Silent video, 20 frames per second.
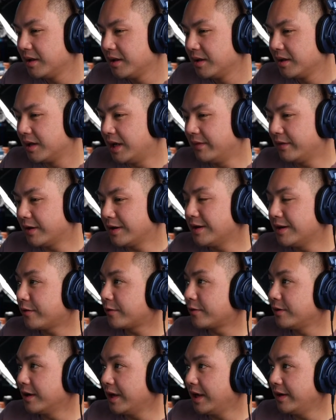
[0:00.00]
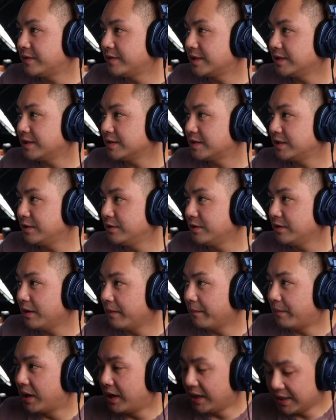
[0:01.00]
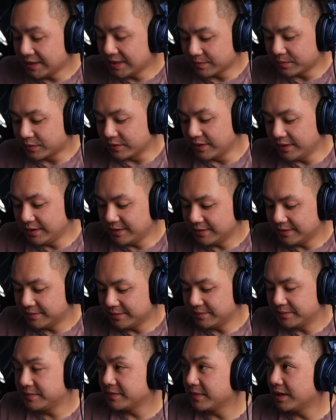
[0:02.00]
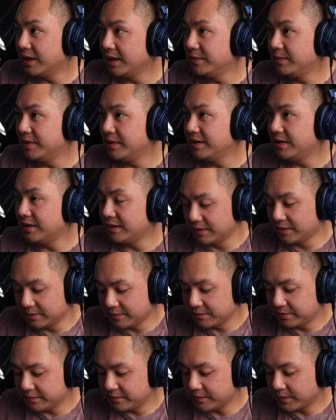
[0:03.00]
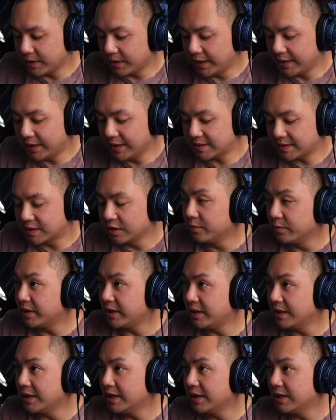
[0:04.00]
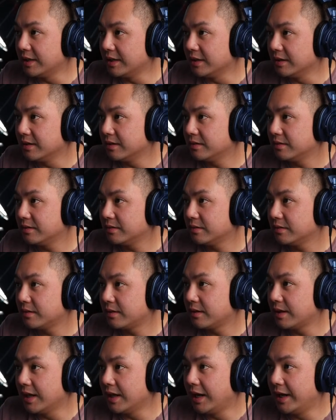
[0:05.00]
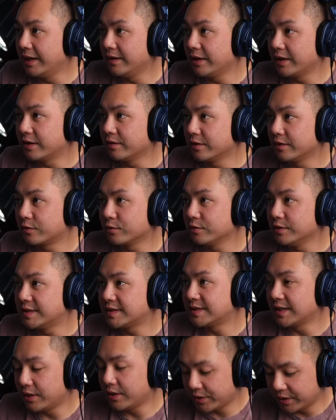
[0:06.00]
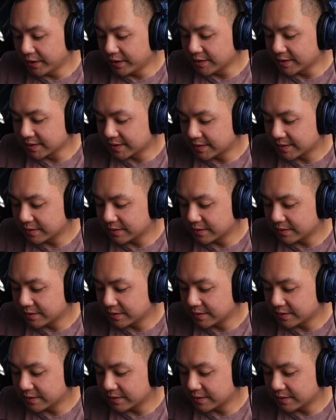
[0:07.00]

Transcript: Having another knife sale soon? Possibly. I mean, I get so many in that I like literally sell things